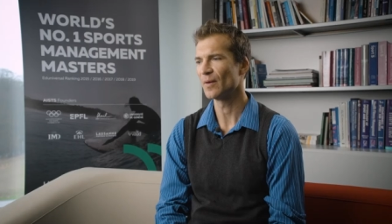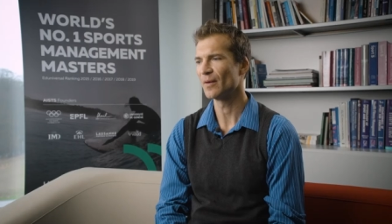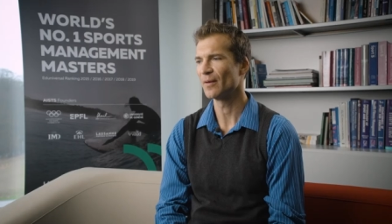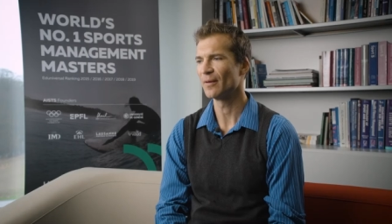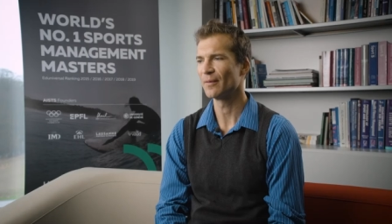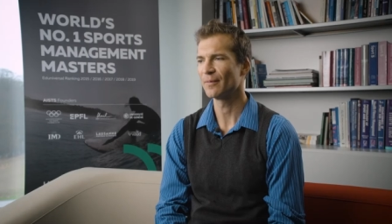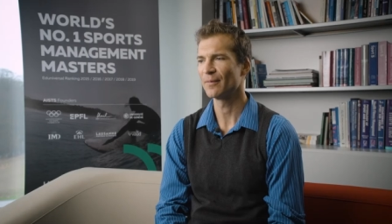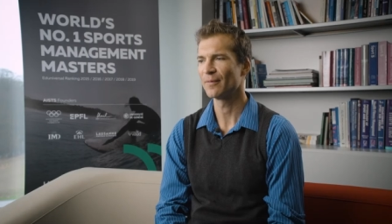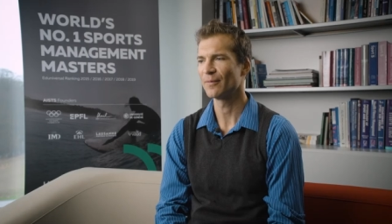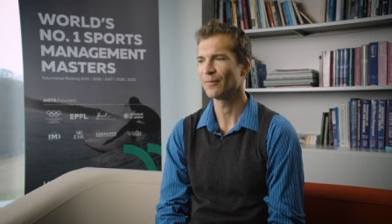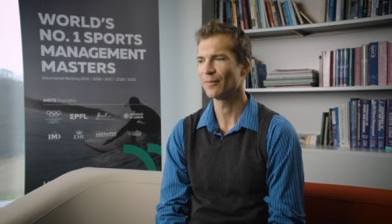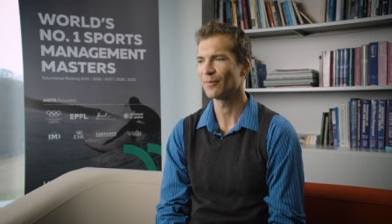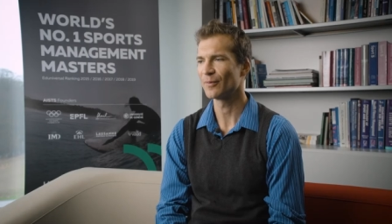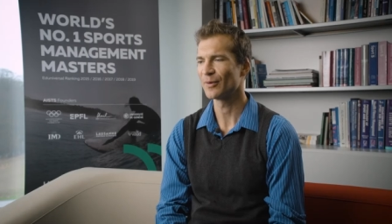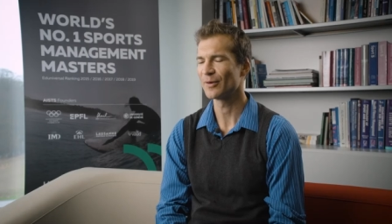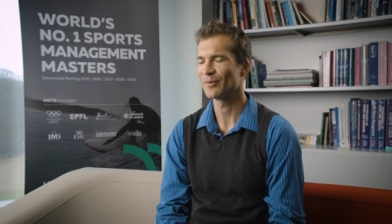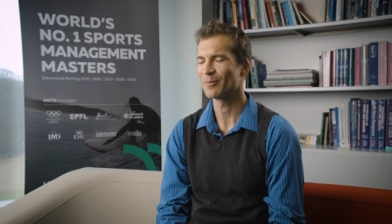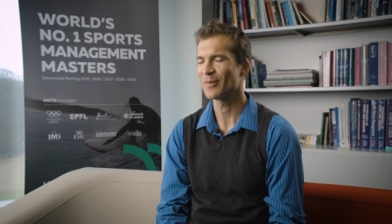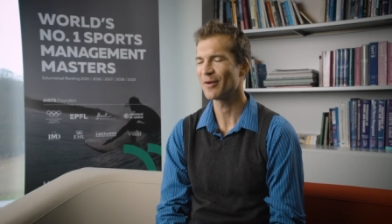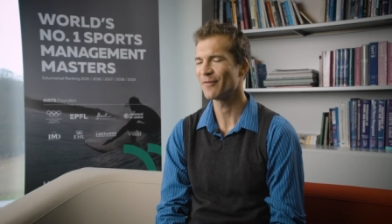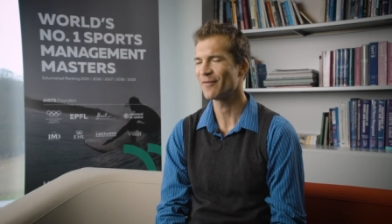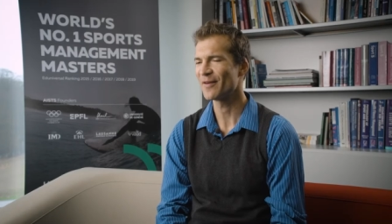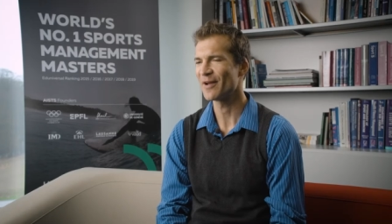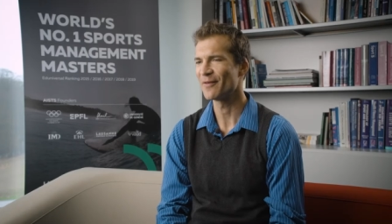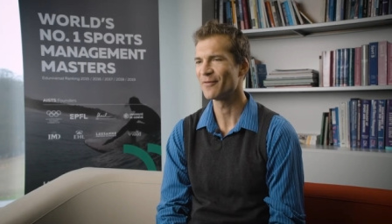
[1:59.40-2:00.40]
Uh, one of
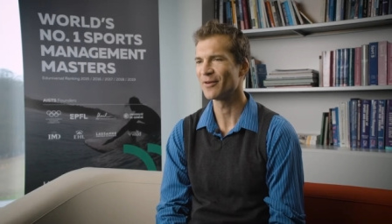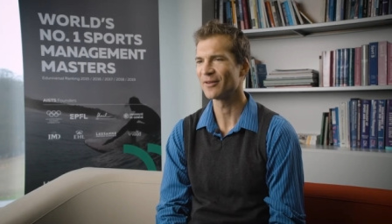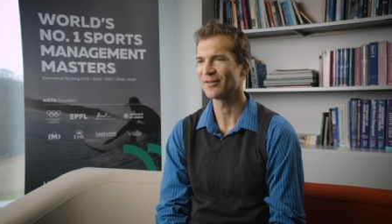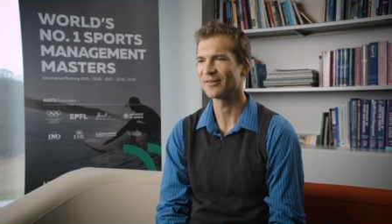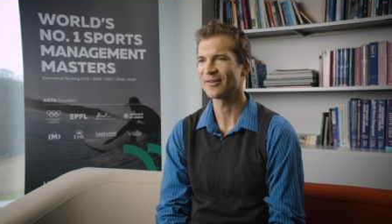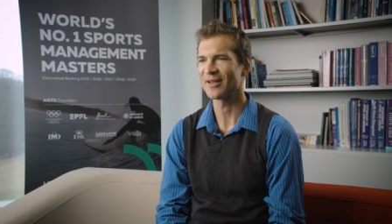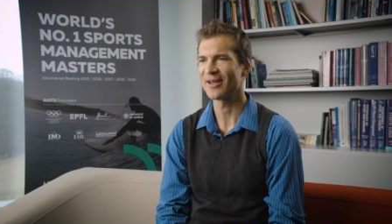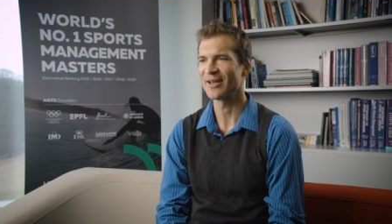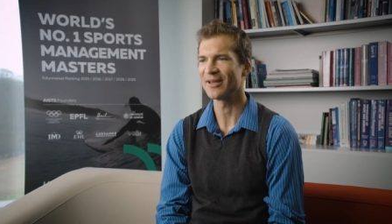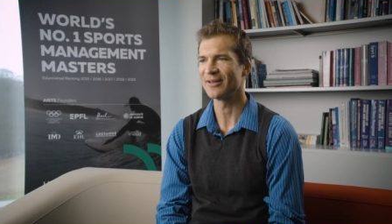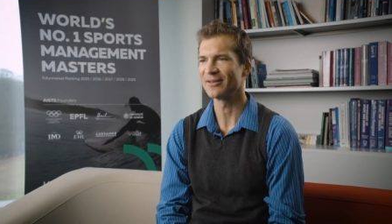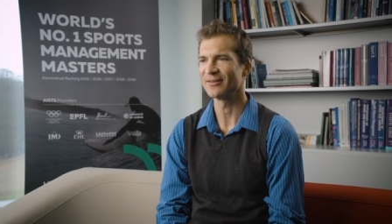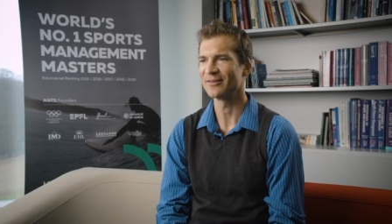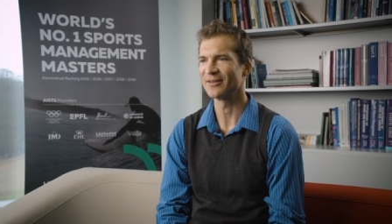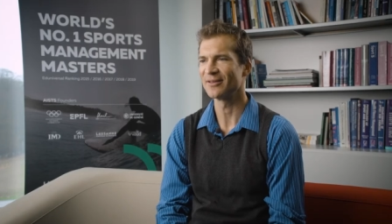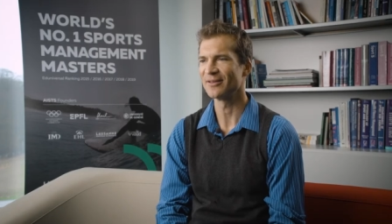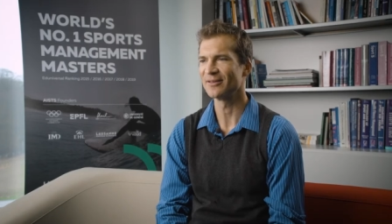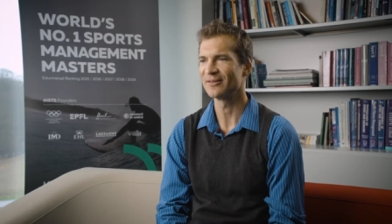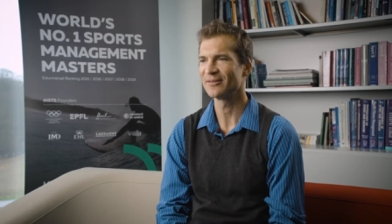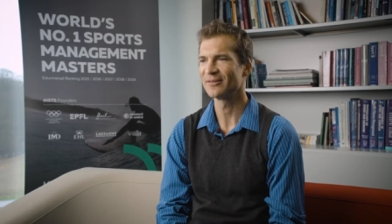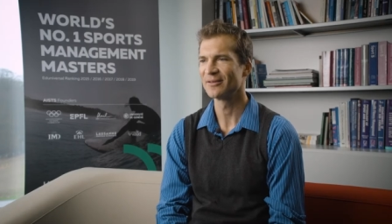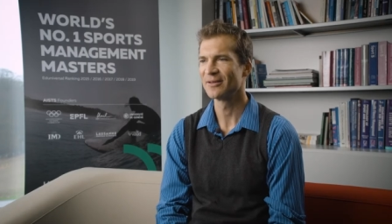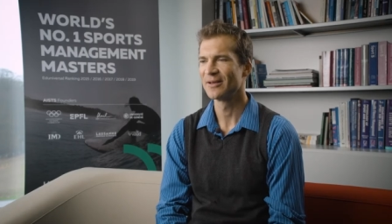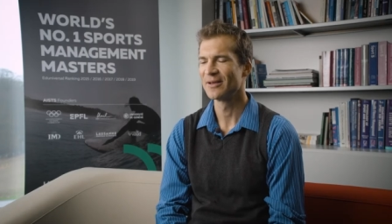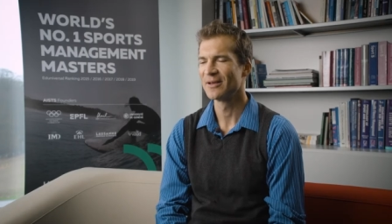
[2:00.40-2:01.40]
my favorite sayings
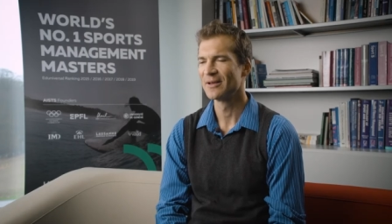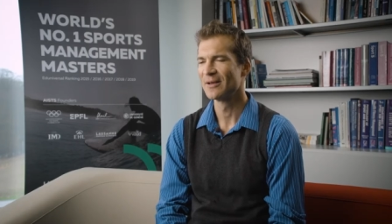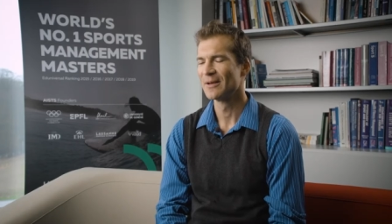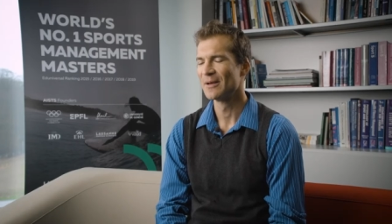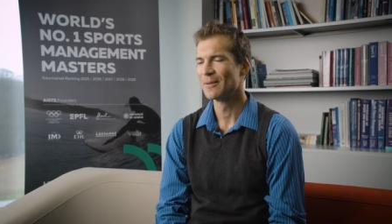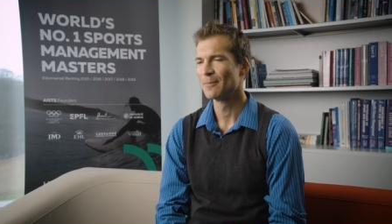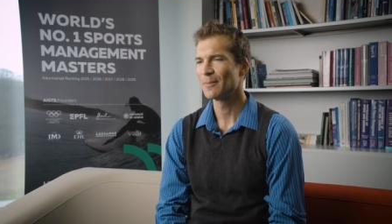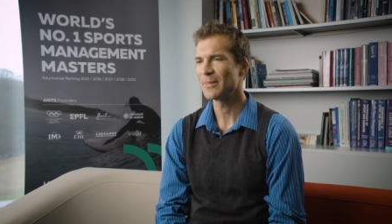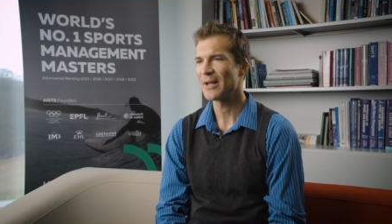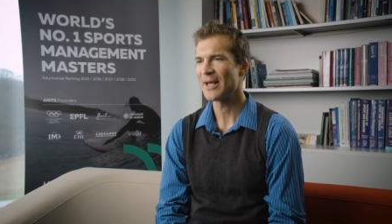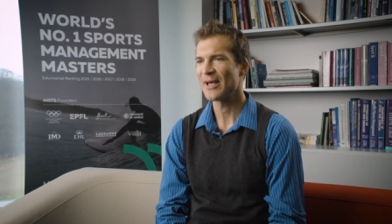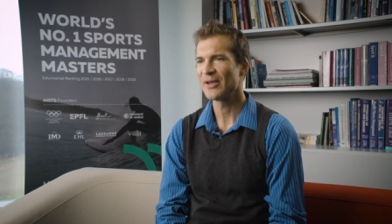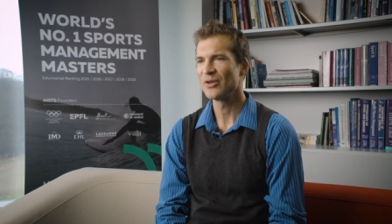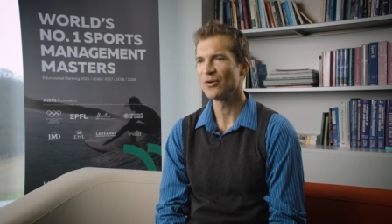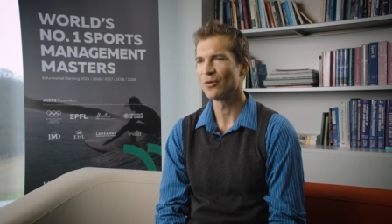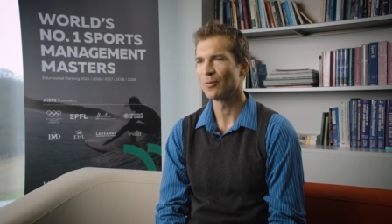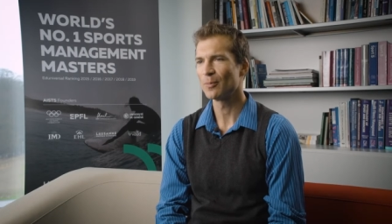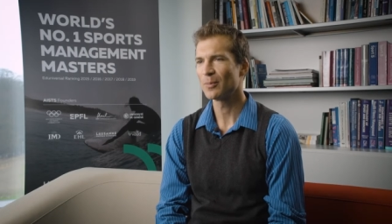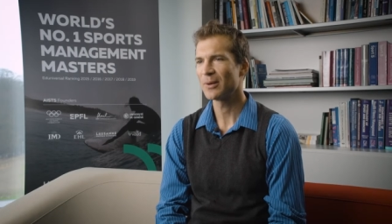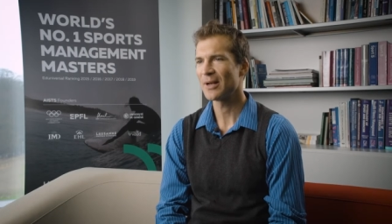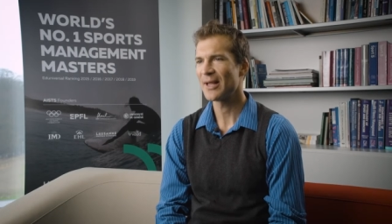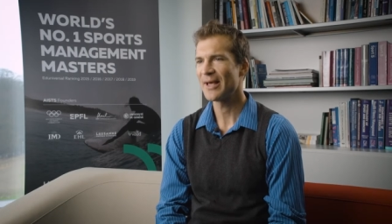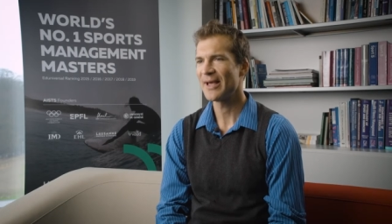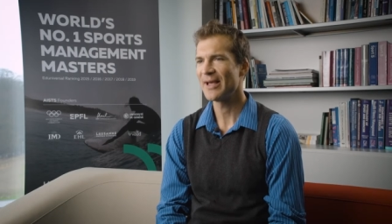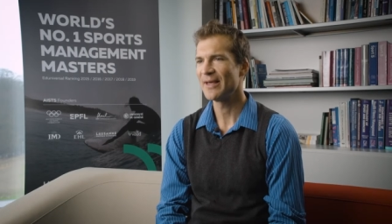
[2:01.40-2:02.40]
is plan your
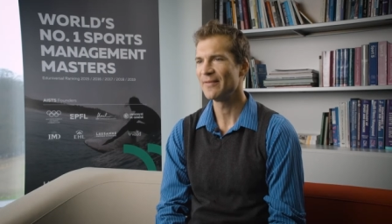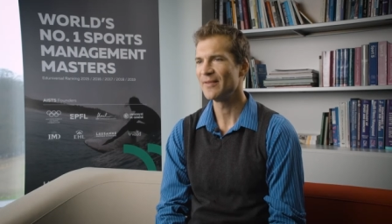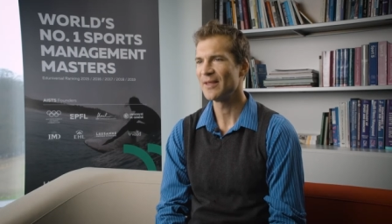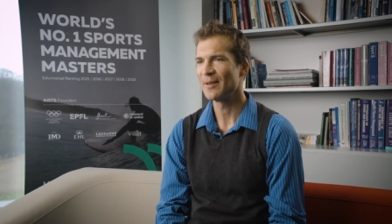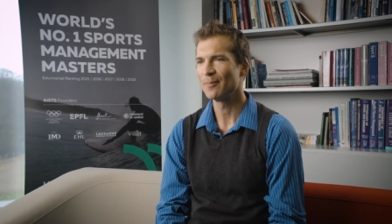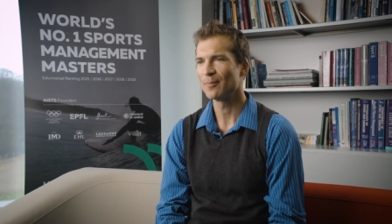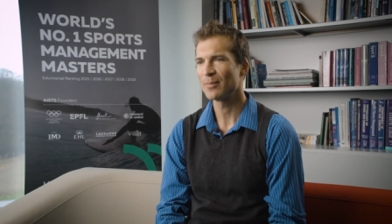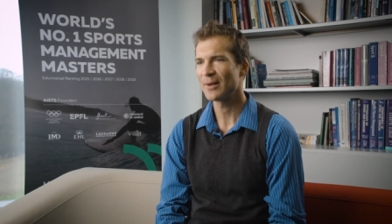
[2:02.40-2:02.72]
play and then